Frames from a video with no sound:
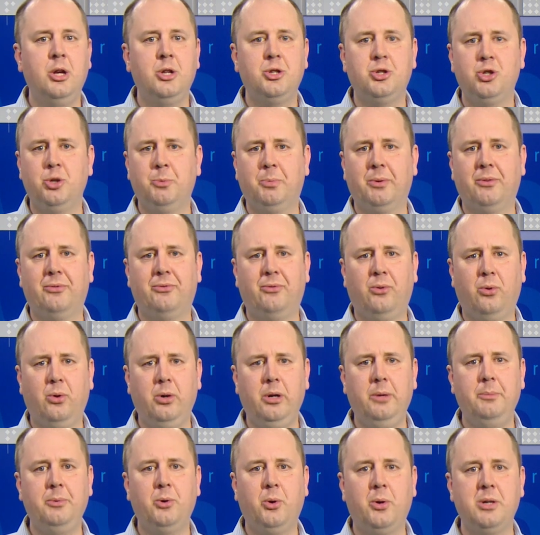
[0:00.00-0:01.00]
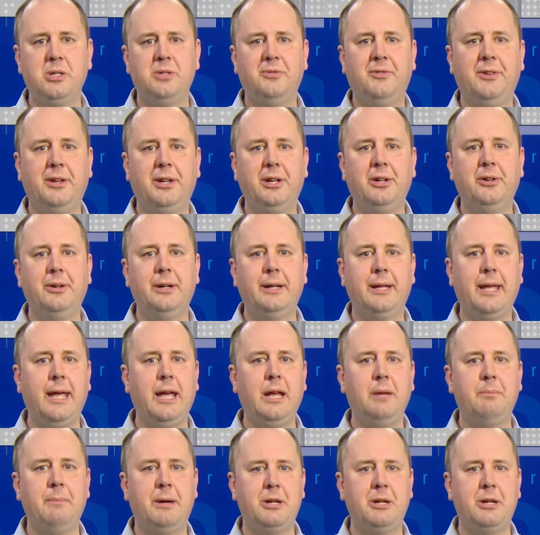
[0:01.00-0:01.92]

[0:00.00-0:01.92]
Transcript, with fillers: To perform noise figure and gain